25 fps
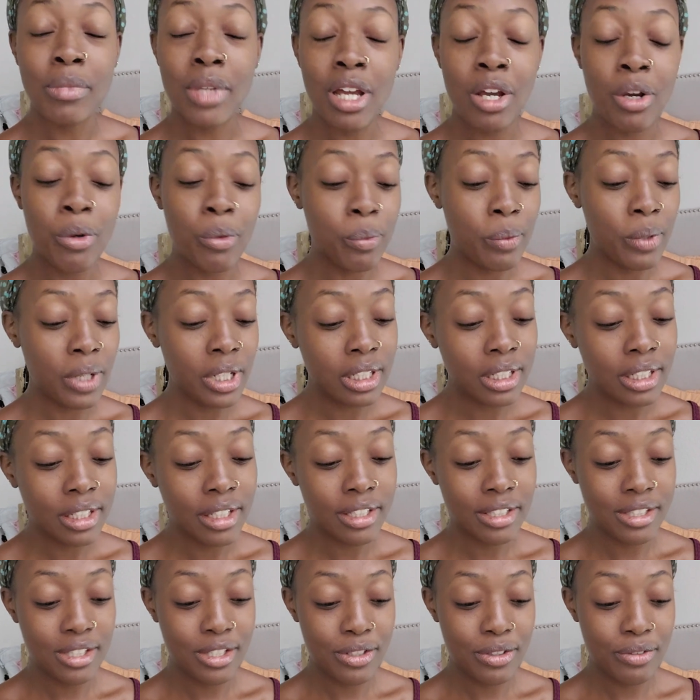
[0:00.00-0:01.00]
now
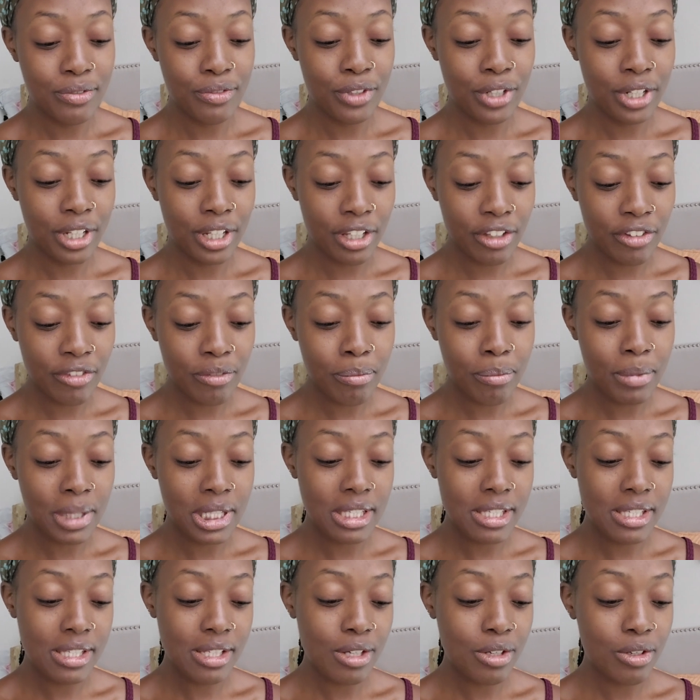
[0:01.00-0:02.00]
willing to forgive
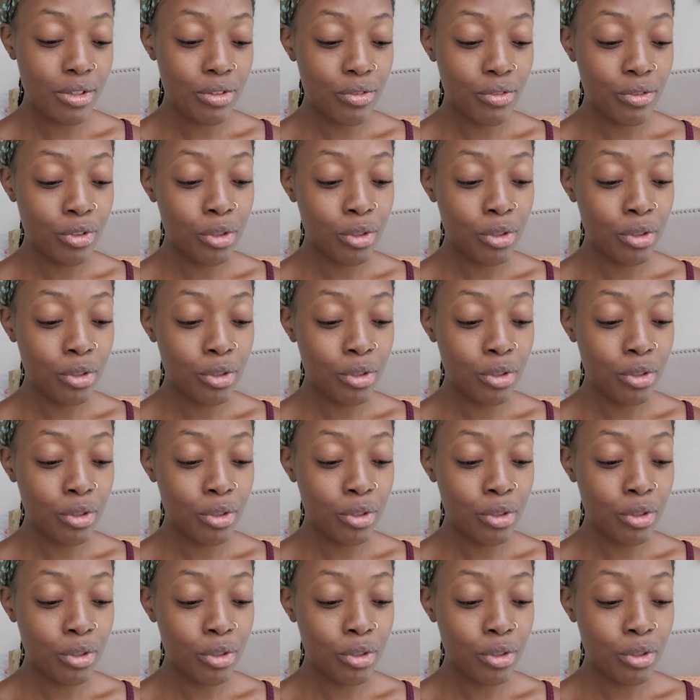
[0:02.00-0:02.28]
myself